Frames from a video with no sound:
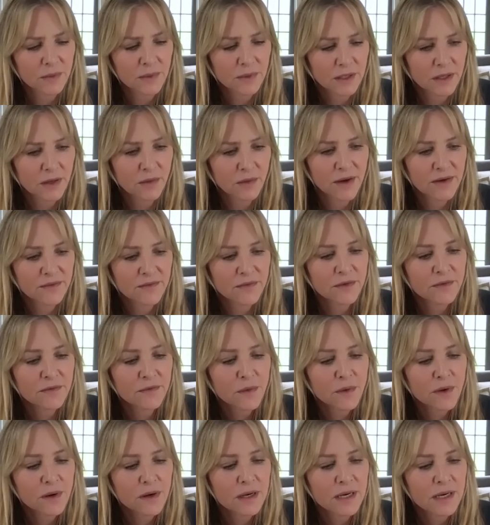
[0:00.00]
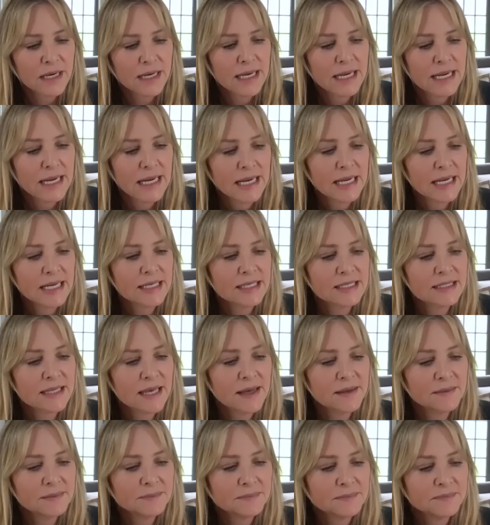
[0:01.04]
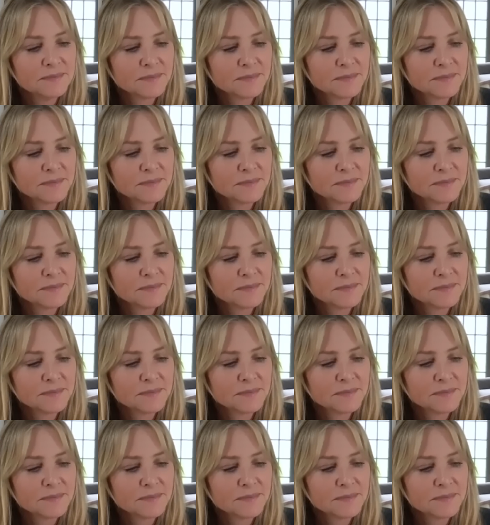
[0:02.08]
really grateful for, is that